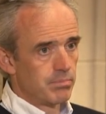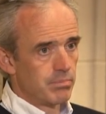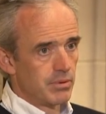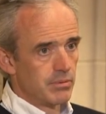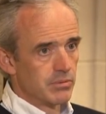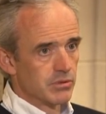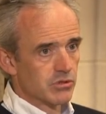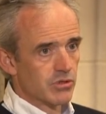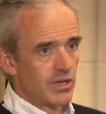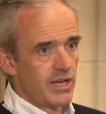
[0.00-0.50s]
But
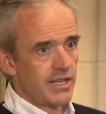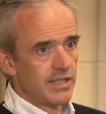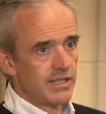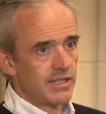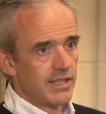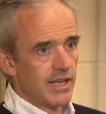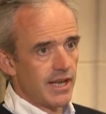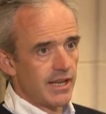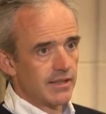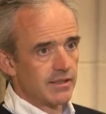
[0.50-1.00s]
it was
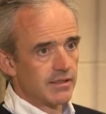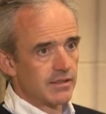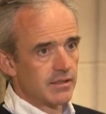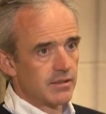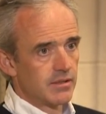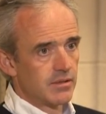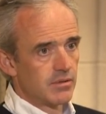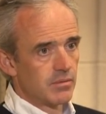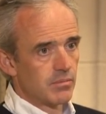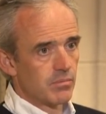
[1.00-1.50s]
great that
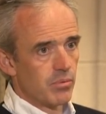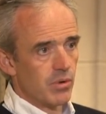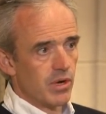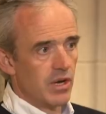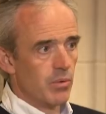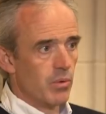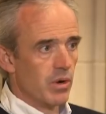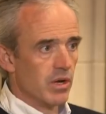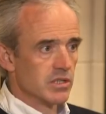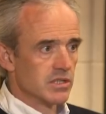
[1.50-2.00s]
when
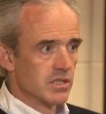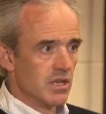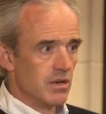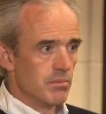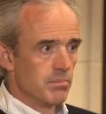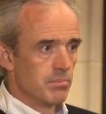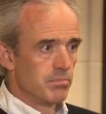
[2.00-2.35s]
I was there,